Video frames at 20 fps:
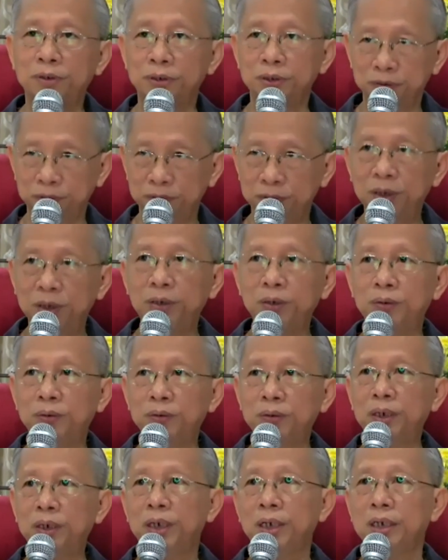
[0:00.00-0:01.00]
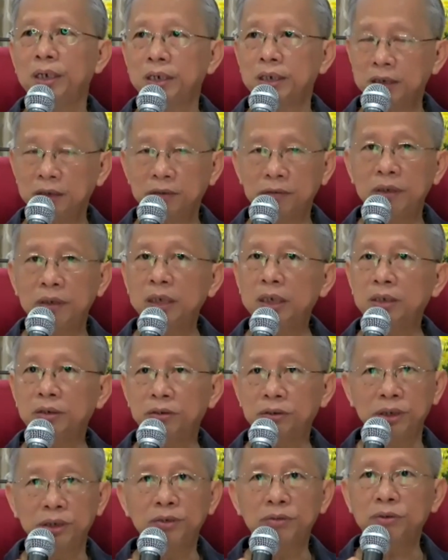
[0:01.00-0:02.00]
you will know, even the
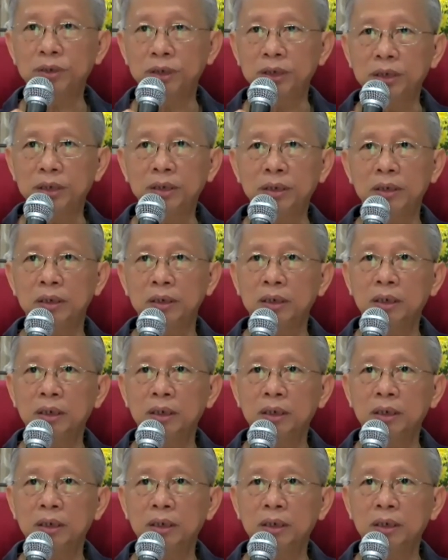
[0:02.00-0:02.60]
retreat,